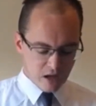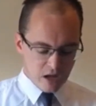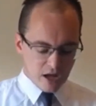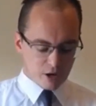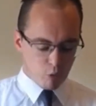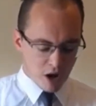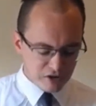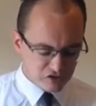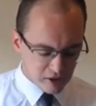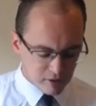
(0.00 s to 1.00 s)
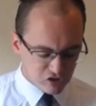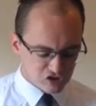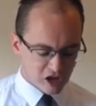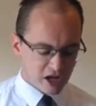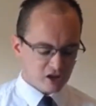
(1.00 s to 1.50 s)
And one demon
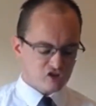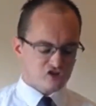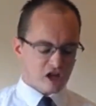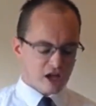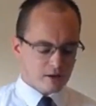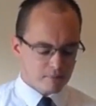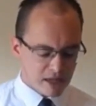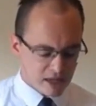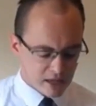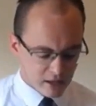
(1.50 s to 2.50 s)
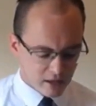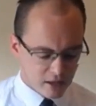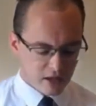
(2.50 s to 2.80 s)
said, "Send me,